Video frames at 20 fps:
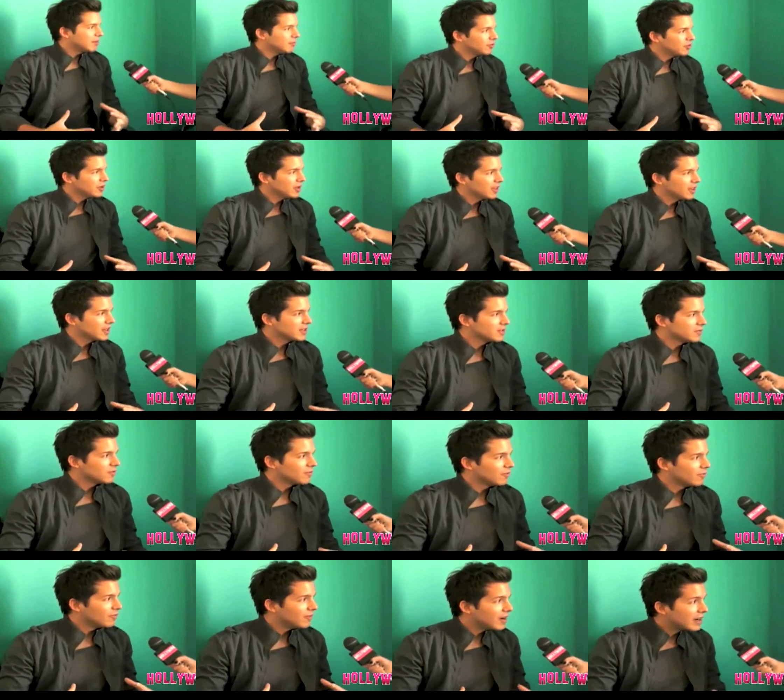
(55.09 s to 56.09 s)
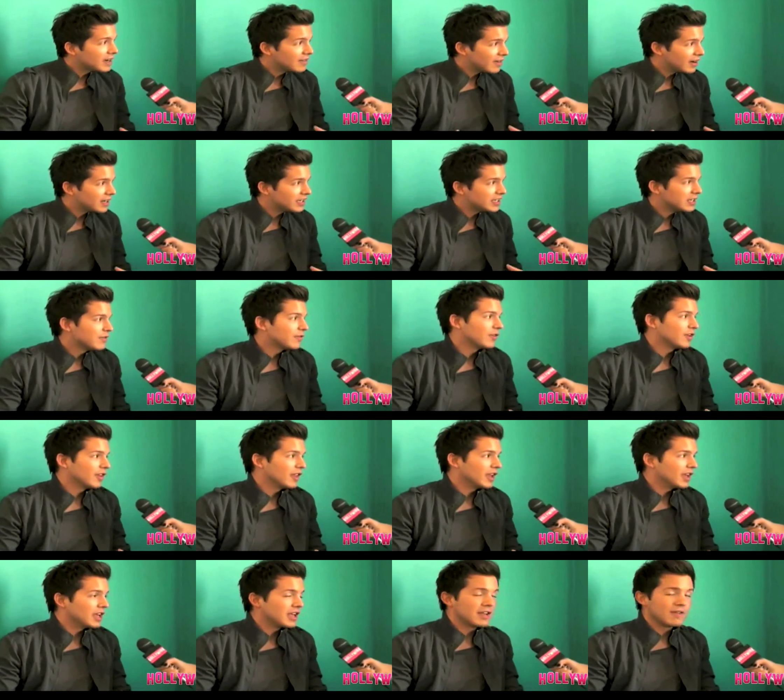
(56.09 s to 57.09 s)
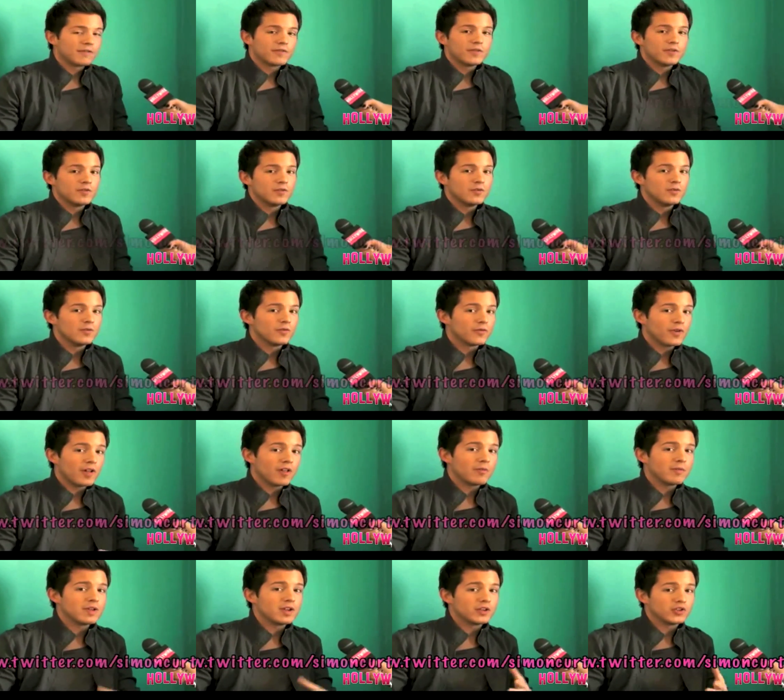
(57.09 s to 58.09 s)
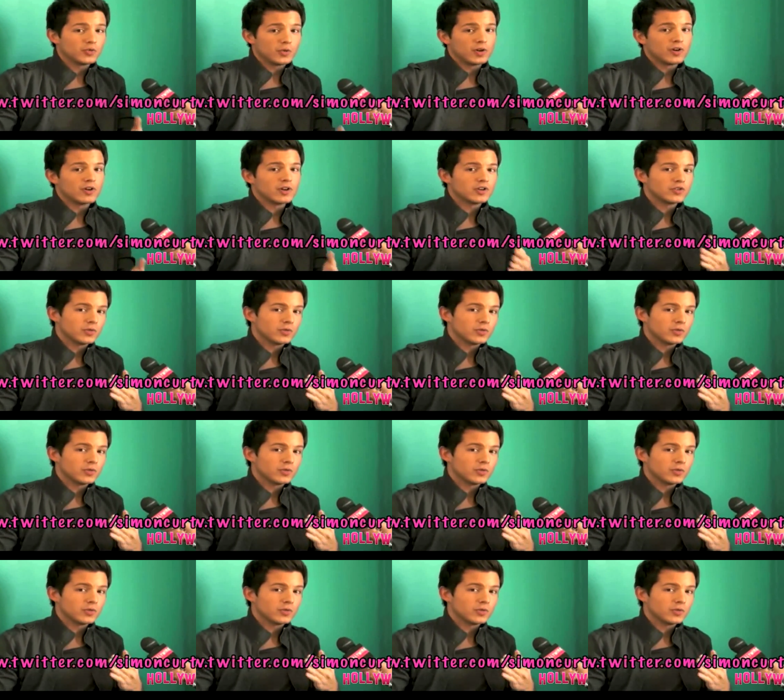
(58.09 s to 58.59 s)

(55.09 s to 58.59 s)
I'm doing things very, very differently. If you follow me on Twitter at